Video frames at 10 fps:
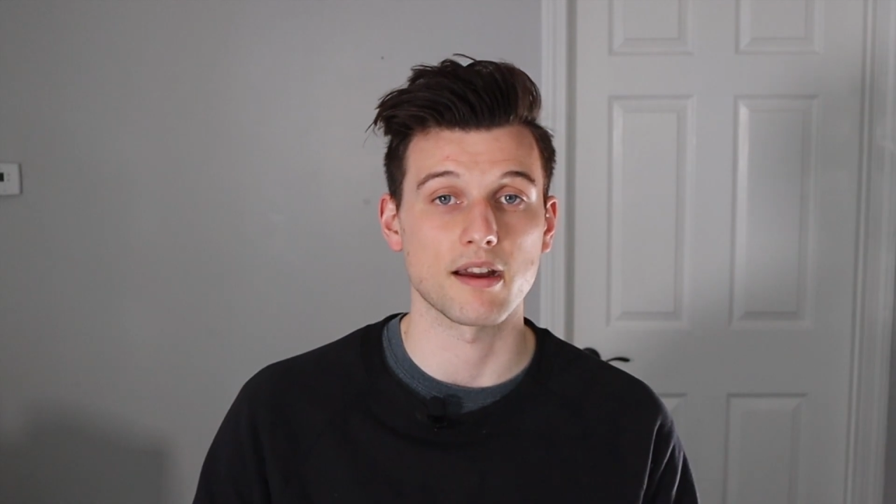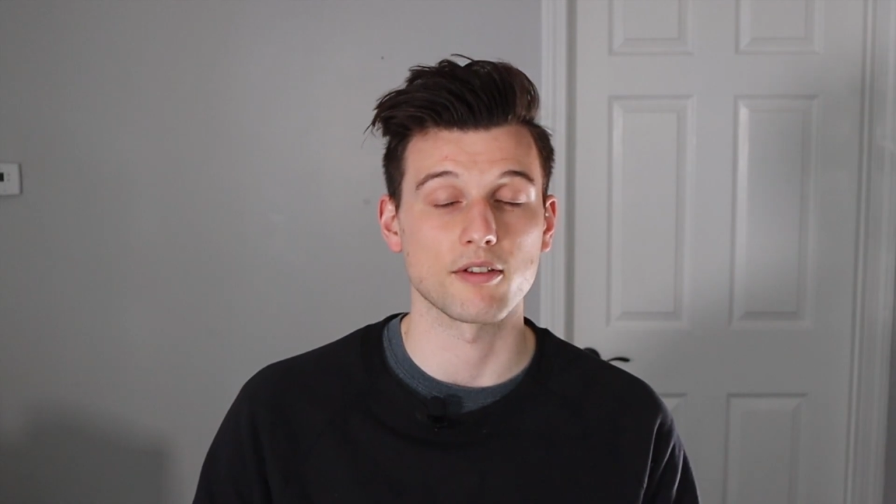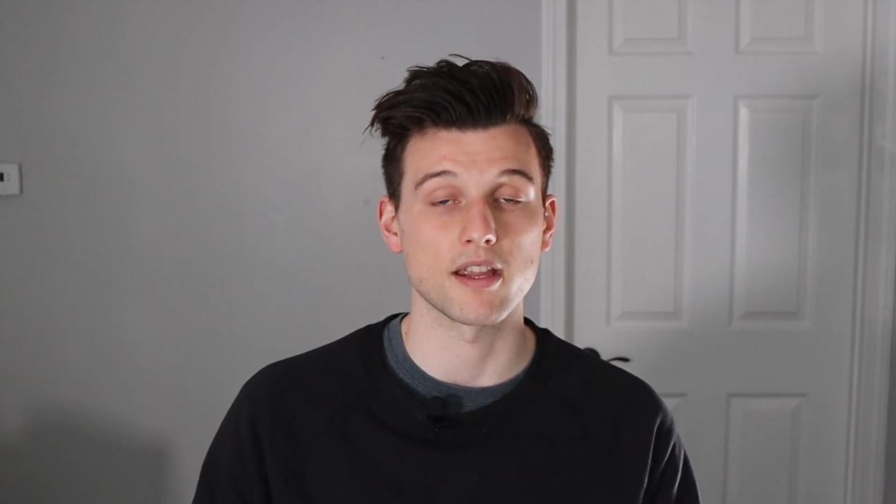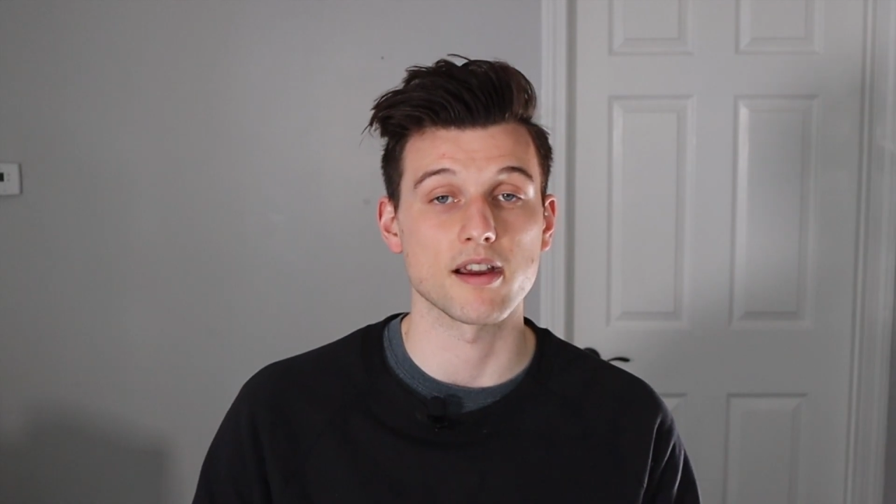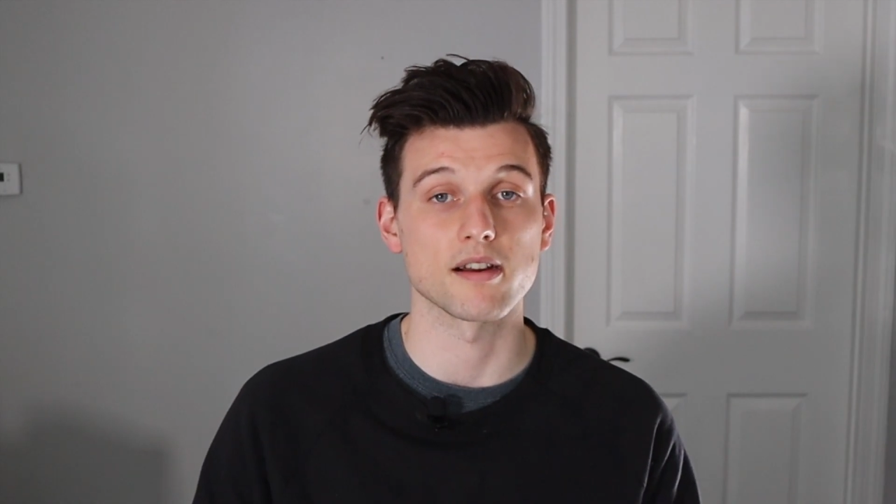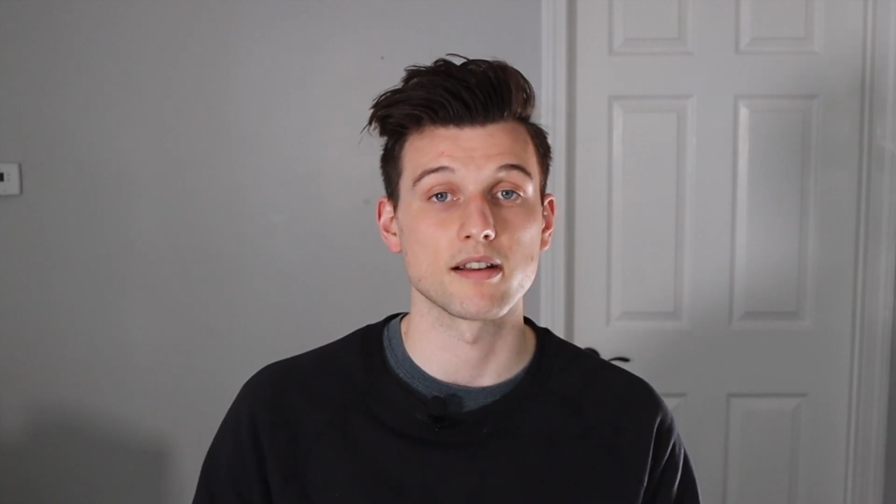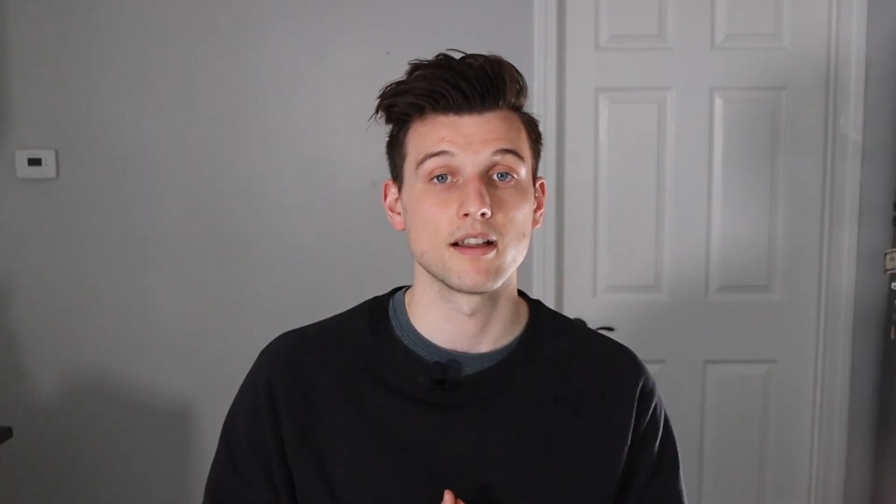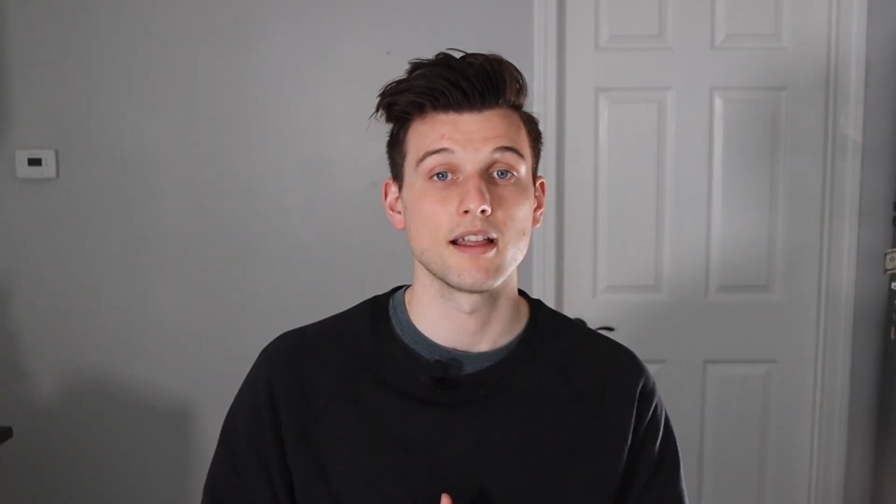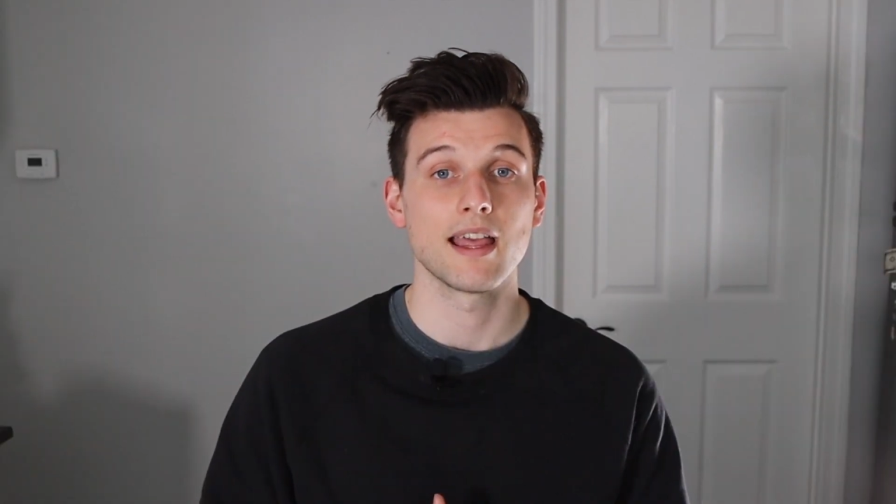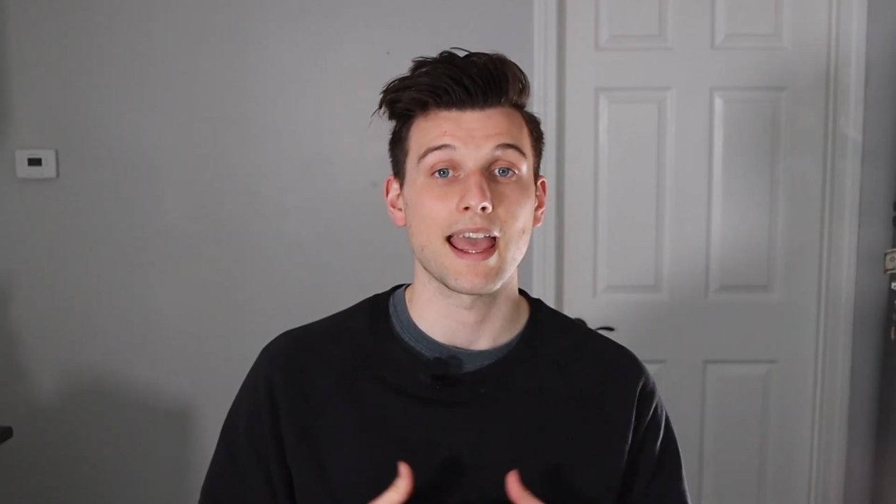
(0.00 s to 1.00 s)
every year.
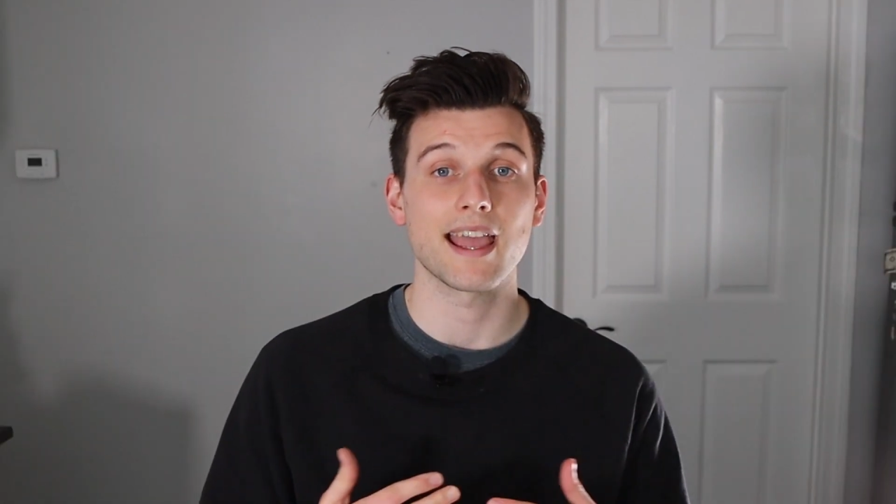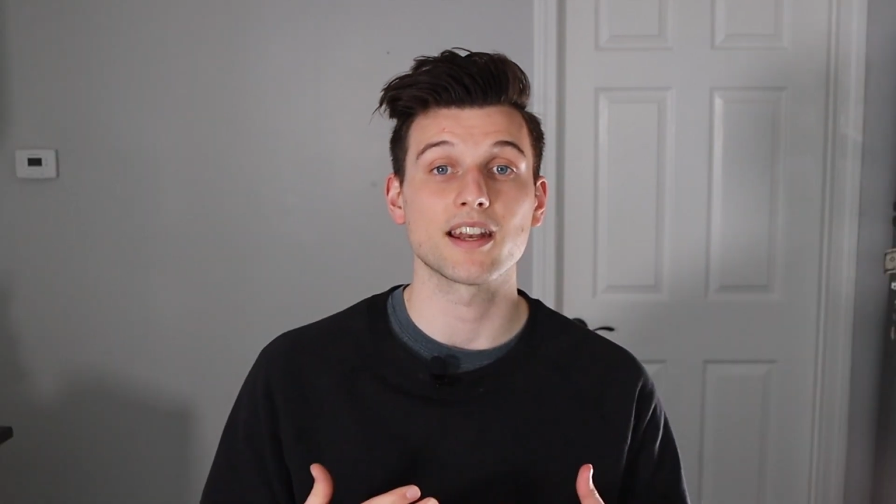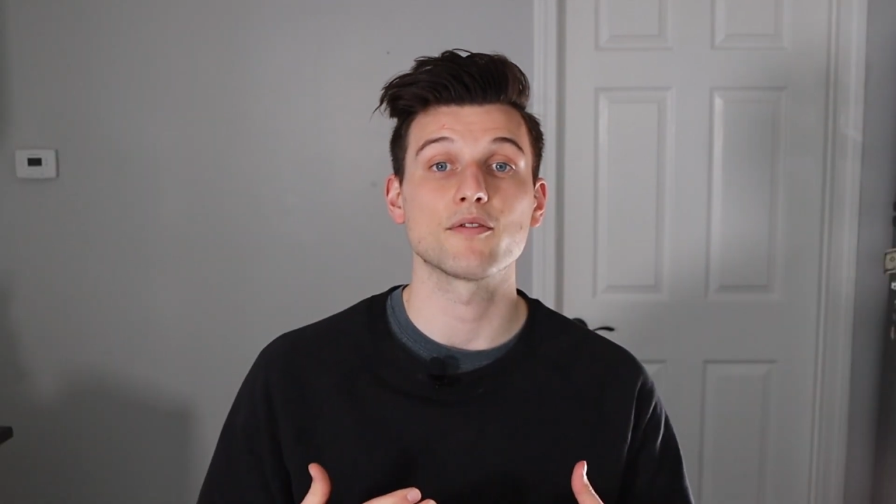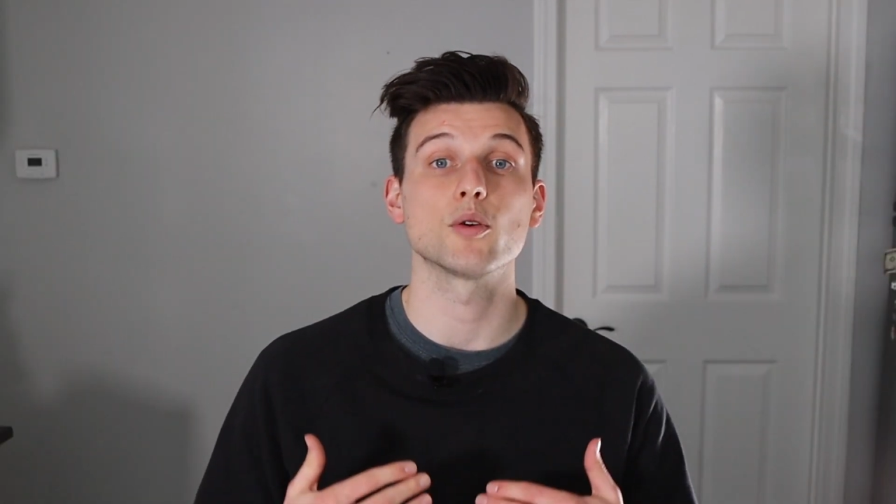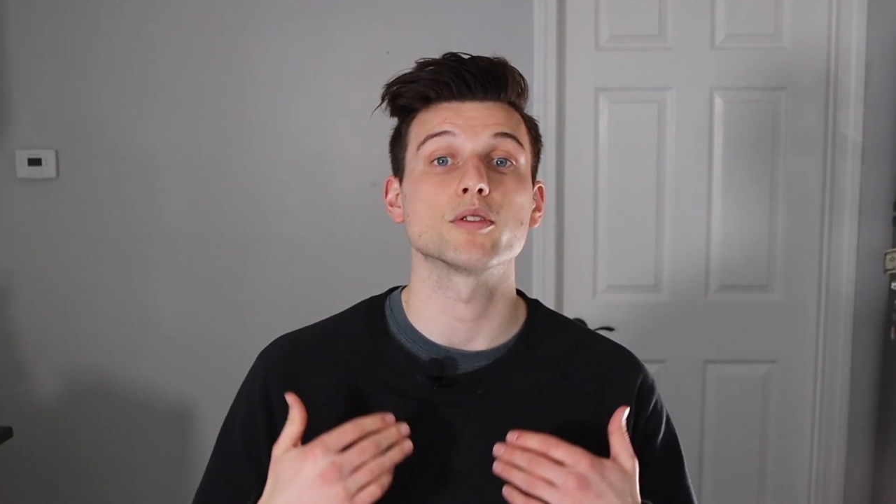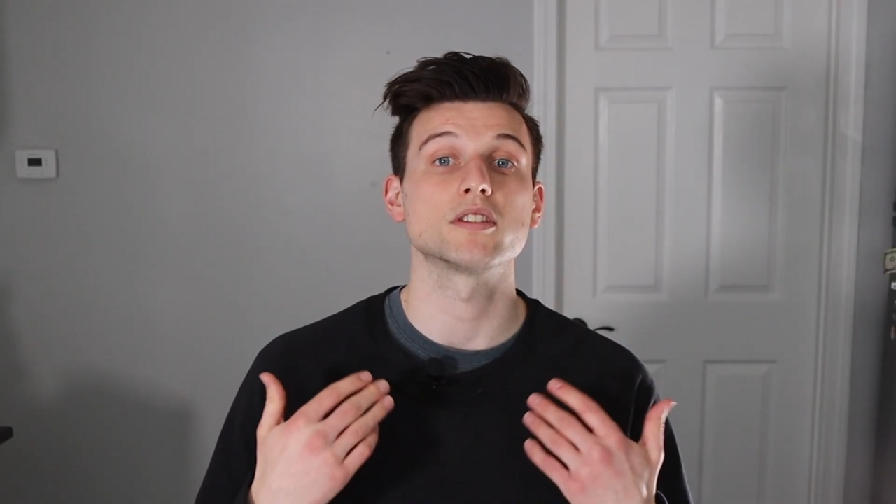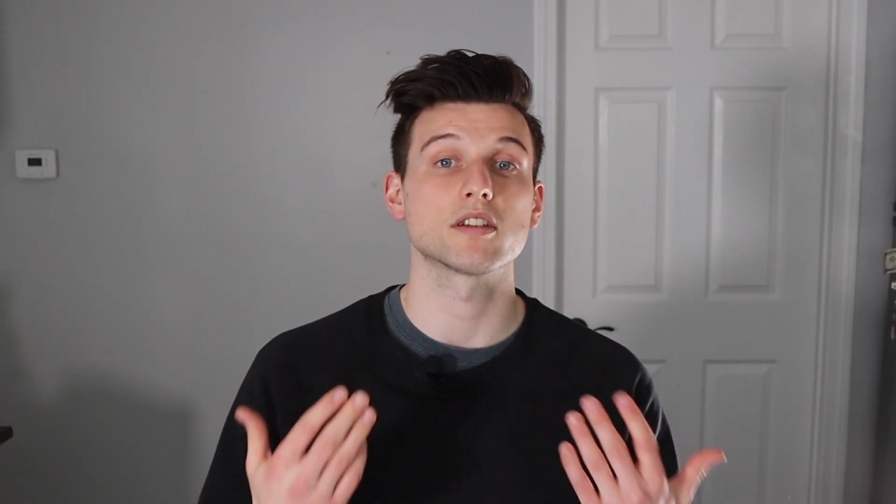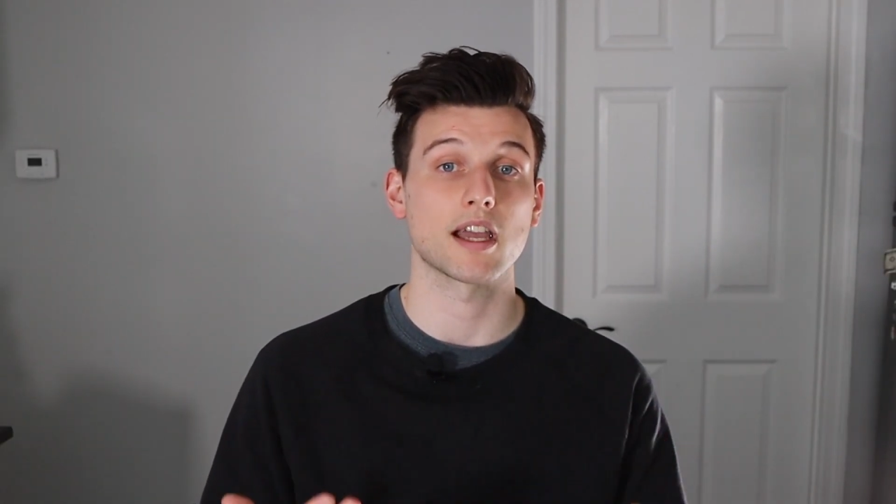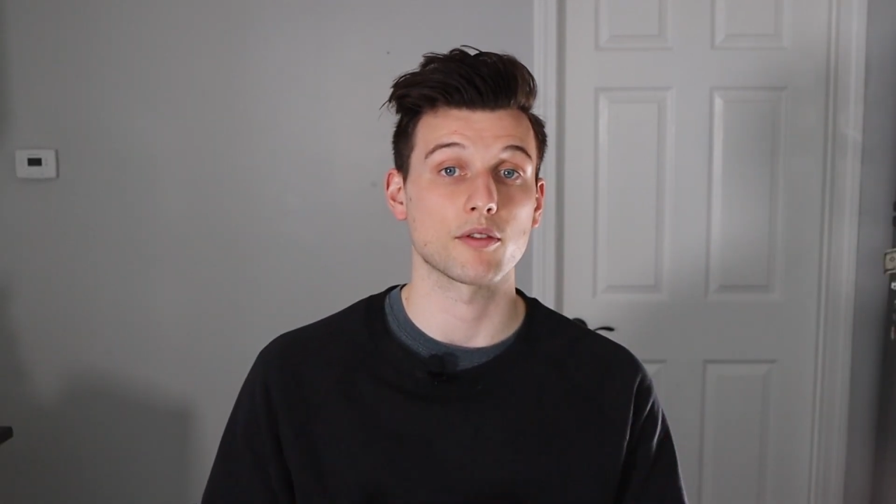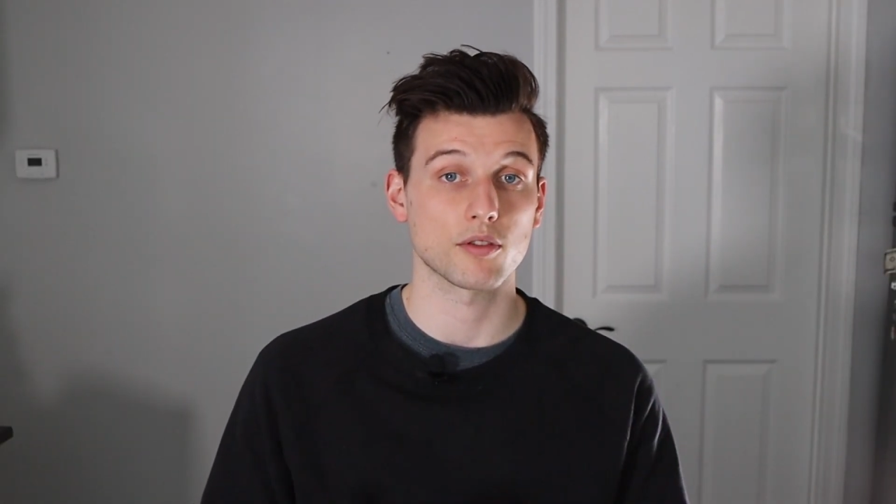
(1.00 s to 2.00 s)
And if you only
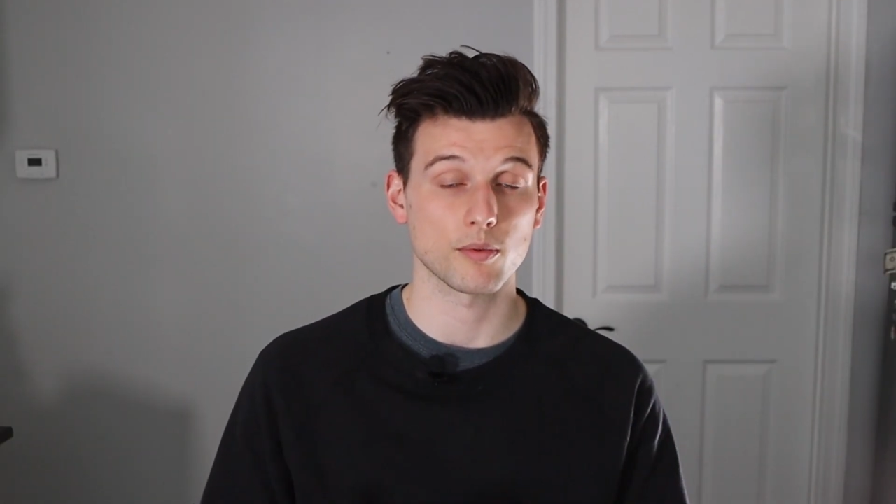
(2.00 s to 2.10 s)
took out